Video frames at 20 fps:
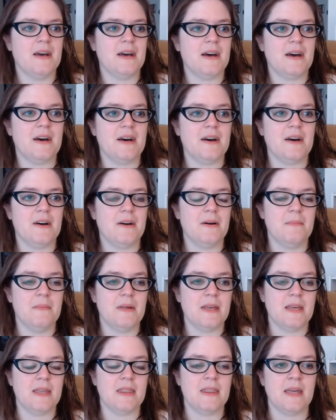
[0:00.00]
Um,
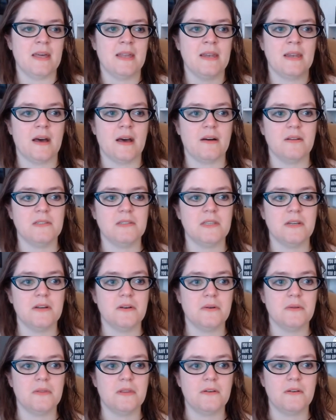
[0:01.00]
and then
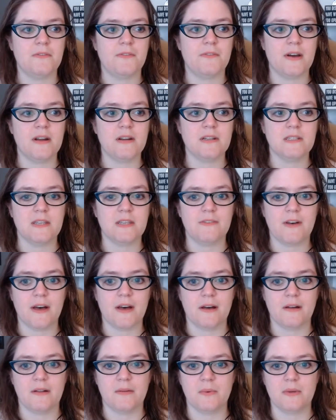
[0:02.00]
also The Fires of
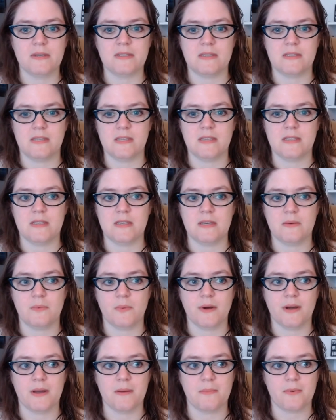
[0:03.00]
Hell was the
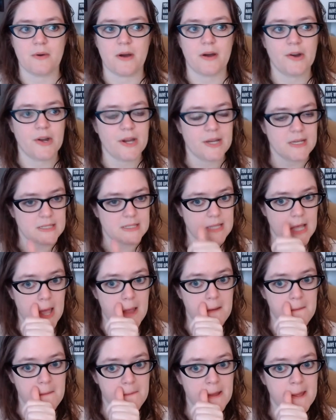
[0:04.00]
work in progress that
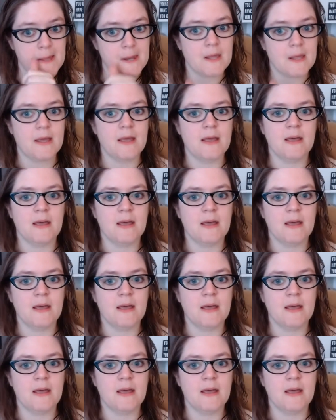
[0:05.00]
I read.